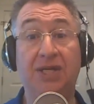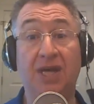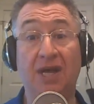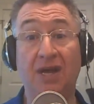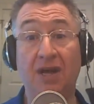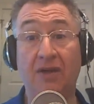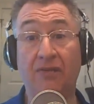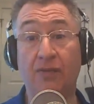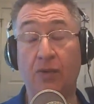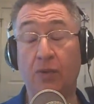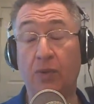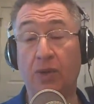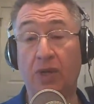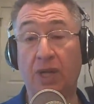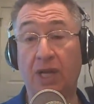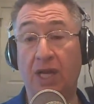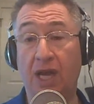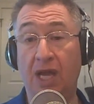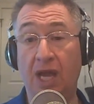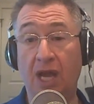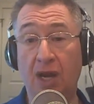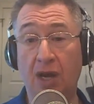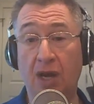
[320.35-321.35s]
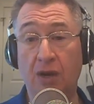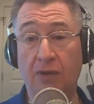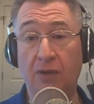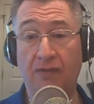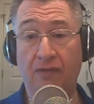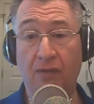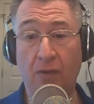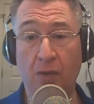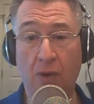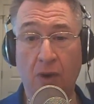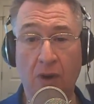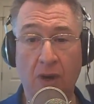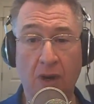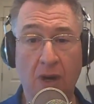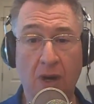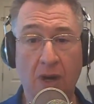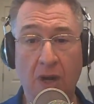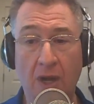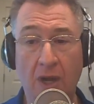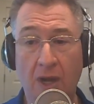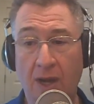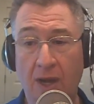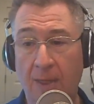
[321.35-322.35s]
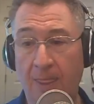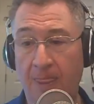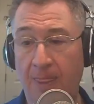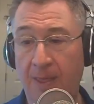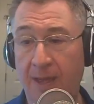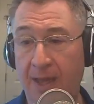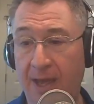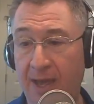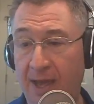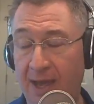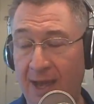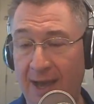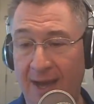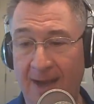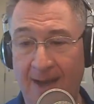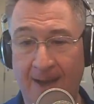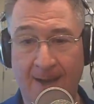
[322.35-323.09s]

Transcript: I never really cared for the